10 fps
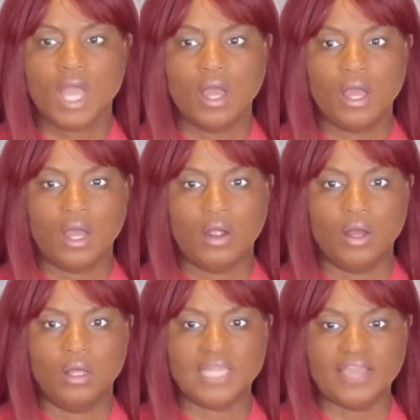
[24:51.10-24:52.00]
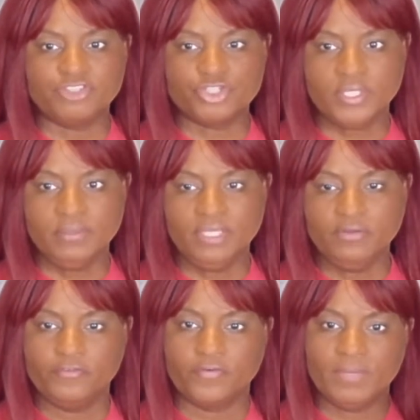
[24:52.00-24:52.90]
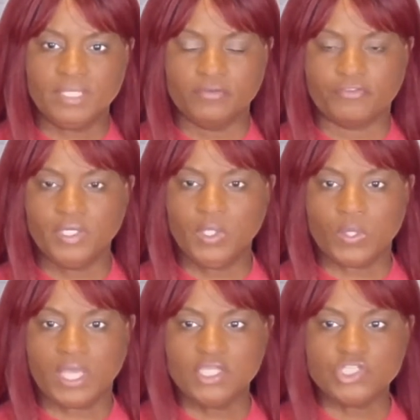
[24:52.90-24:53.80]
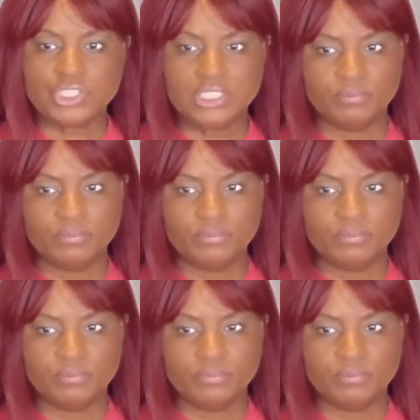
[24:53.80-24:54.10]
live streaming from a different location,